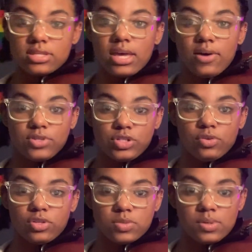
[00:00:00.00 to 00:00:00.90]
is how it should
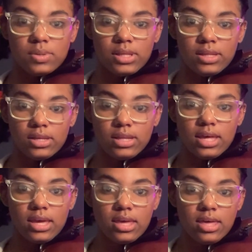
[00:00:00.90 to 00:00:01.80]
ultimately look
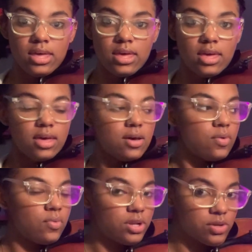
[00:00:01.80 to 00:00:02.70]
like
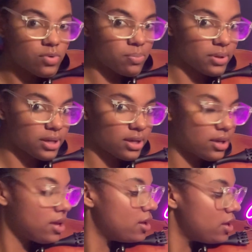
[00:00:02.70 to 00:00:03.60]
when you are
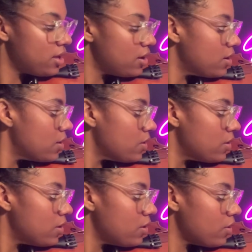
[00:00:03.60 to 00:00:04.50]
playing
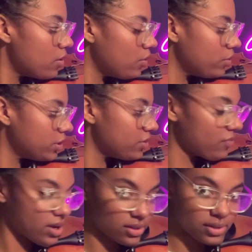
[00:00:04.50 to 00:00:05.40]
or holding your
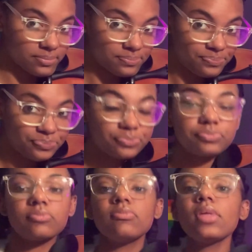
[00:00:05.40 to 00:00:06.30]
violin.
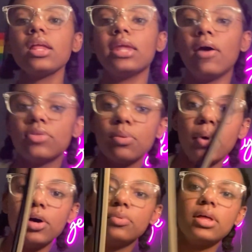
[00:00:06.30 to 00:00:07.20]
Now with the
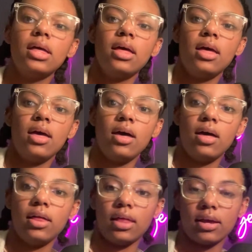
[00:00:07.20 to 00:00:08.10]
bow,
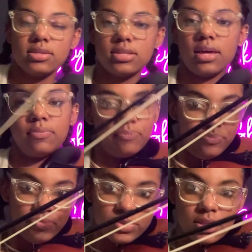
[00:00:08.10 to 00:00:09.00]
like I said,
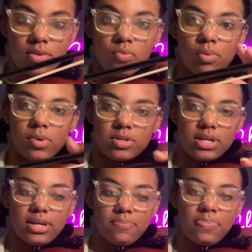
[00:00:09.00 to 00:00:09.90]
one more
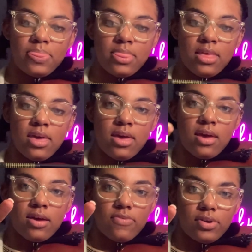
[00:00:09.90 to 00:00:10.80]
time,
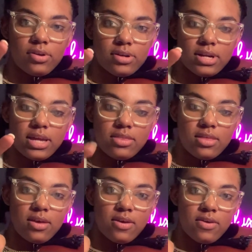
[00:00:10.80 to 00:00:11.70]
finger underneath,
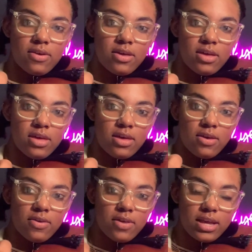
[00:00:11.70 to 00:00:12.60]

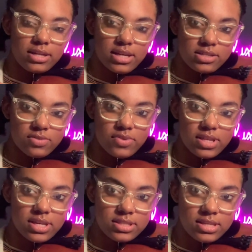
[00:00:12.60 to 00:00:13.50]
index over
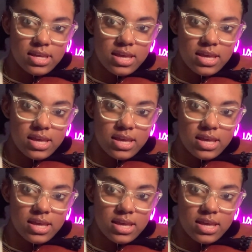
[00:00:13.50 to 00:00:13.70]
this,